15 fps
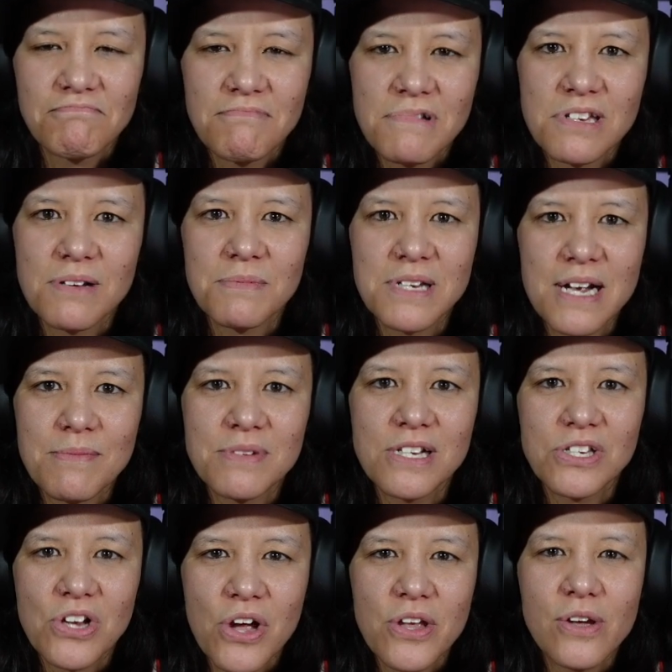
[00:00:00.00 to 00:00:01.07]
Sometimes
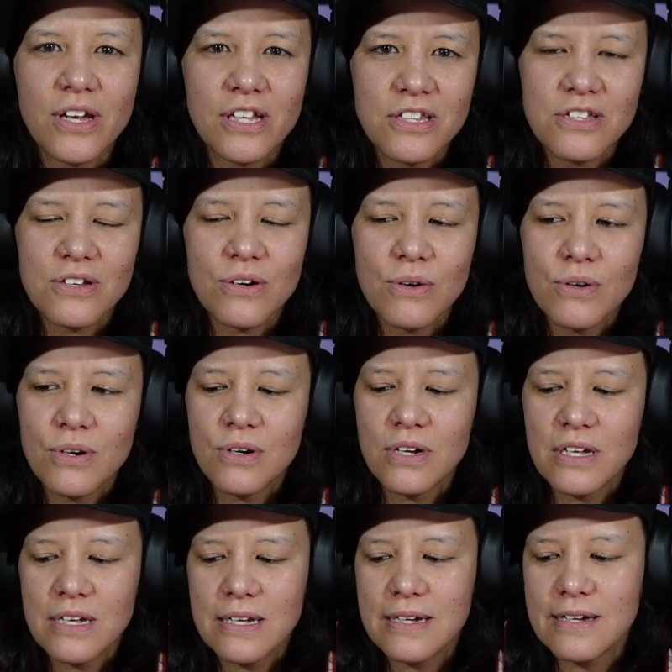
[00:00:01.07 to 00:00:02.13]
that's all you can do.
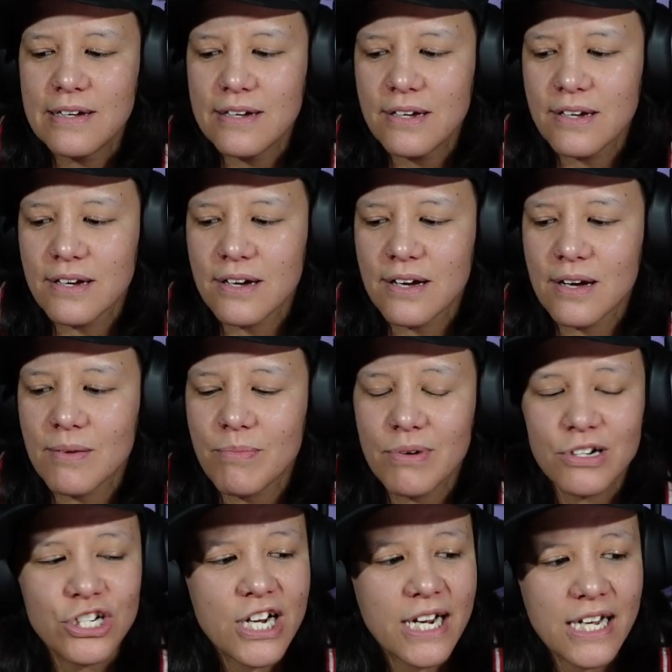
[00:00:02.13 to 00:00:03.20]
Uh, but
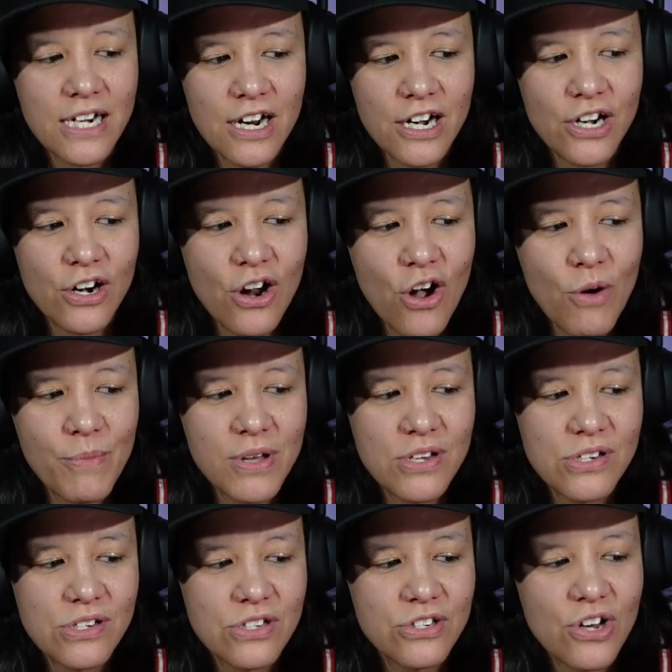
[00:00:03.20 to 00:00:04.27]
check in on your
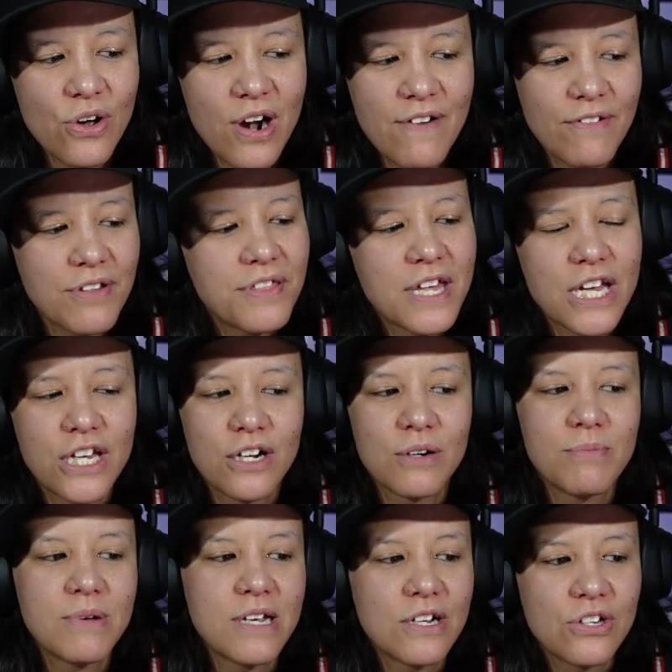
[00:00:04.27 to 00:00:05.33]
homies. Don't ever think you're
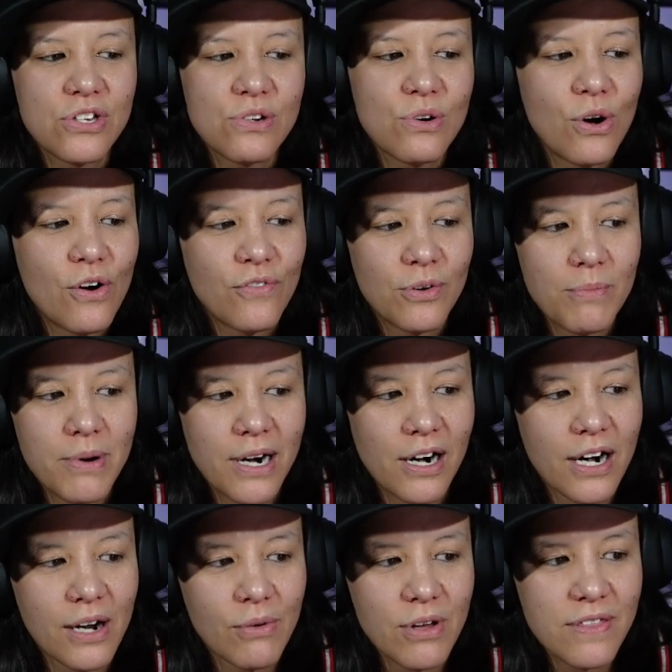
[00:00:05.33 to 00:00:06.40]
being too
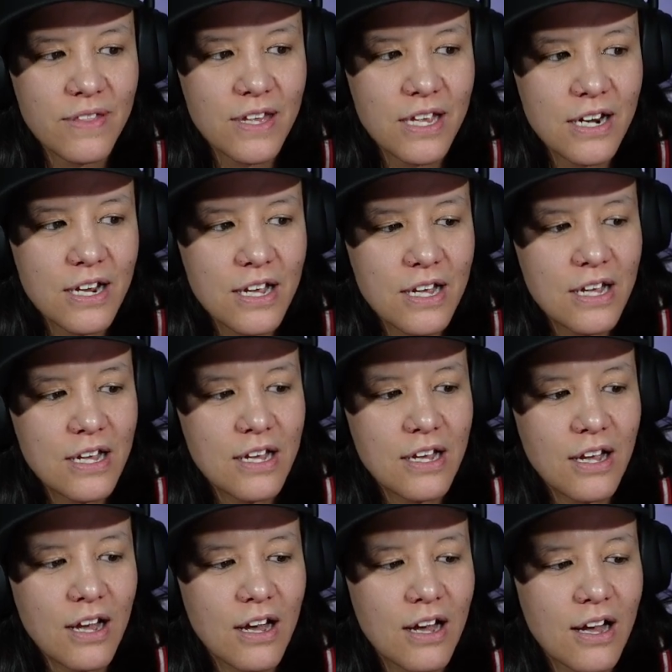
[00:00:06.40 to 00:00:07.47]
overbearing with it.
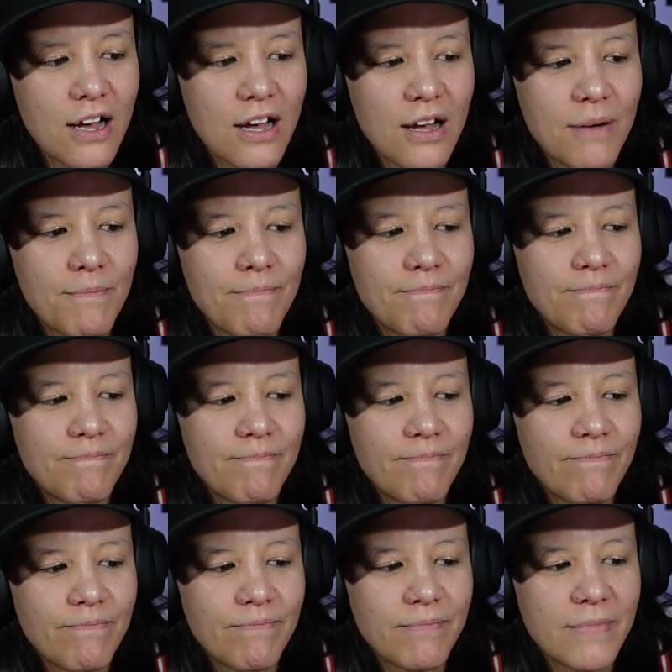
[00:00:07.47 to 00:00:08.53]
Um,
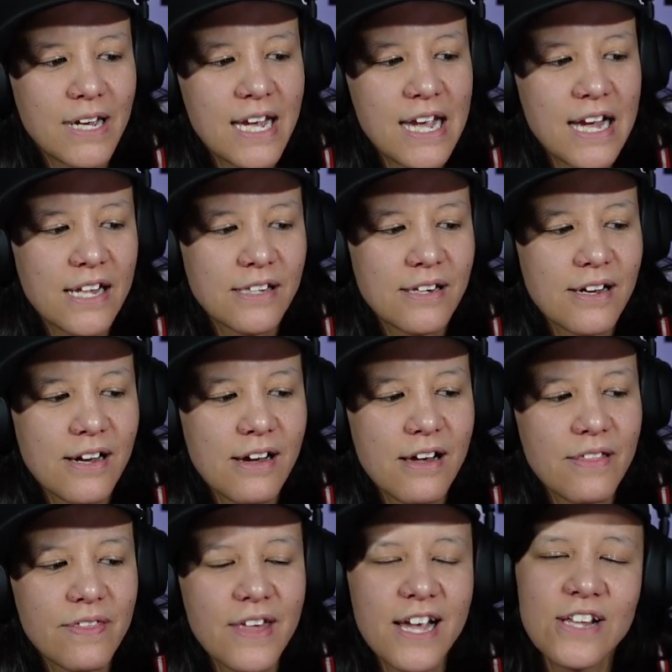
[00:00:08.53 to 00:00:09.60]
and uh,
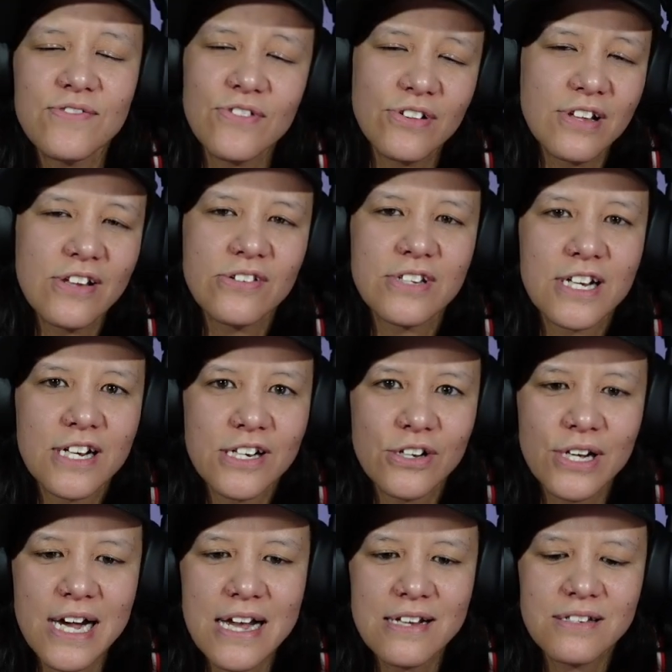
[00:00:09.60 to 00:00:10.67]
thanks for listening, you
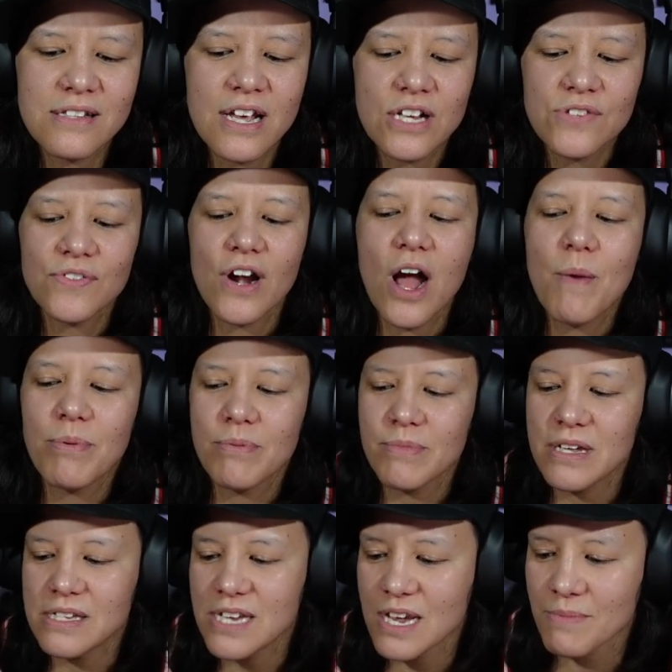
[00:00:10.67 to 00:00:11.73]
guys. Thanks for helping
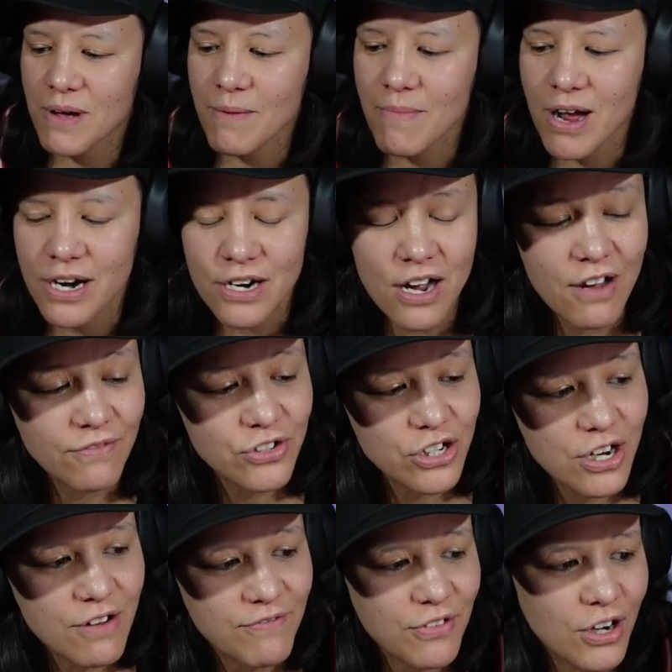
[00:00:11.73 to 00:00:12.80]
me take my mind off
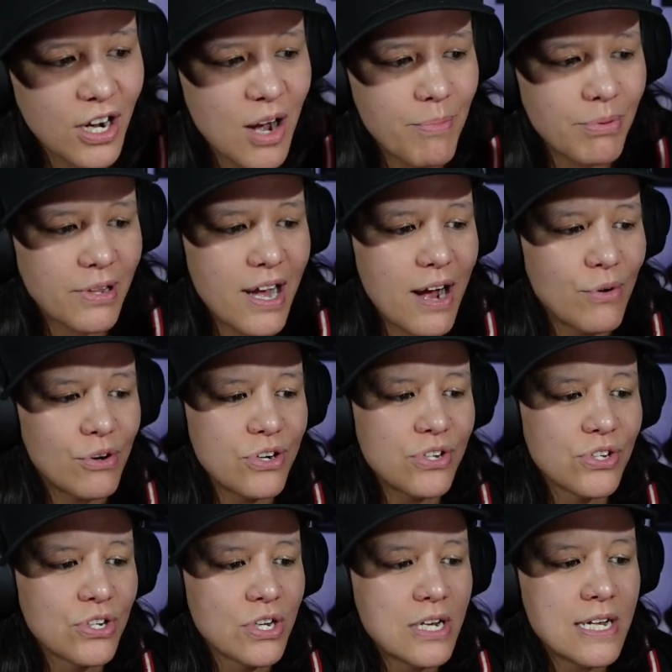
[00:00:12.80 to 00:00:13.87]
shit for a couple
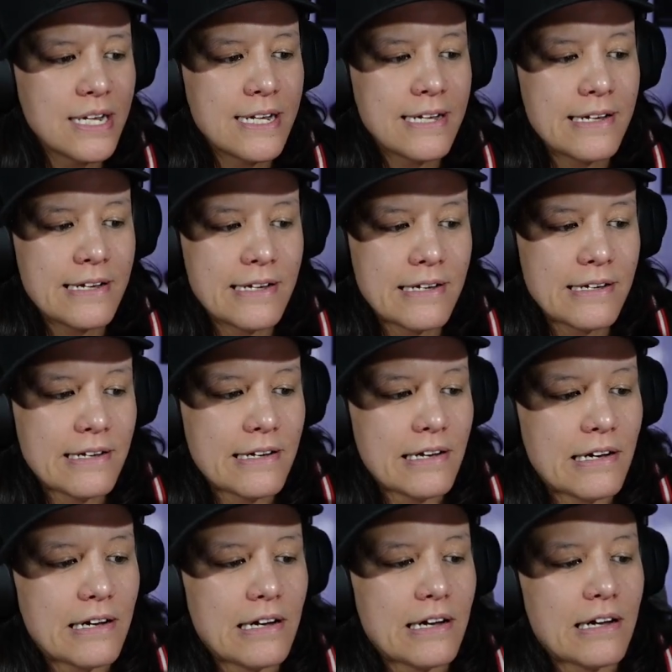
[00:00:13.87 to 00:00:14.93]
hours.
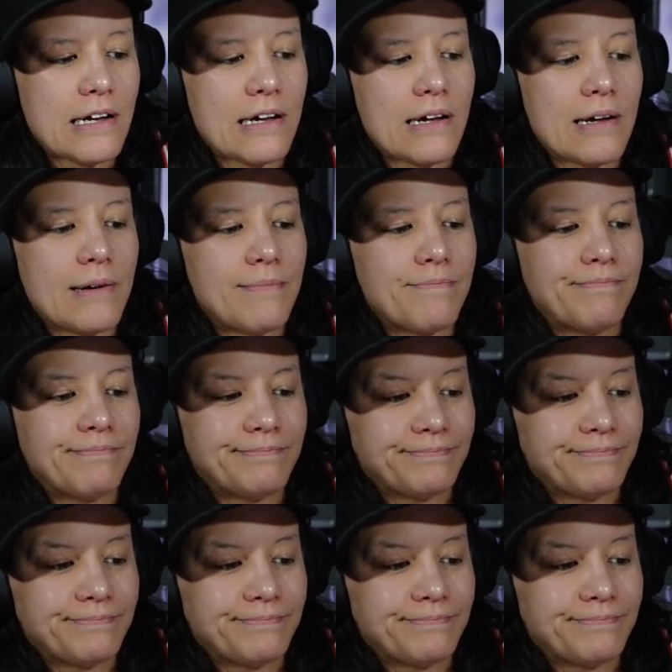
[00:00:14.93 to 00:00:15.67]
Um,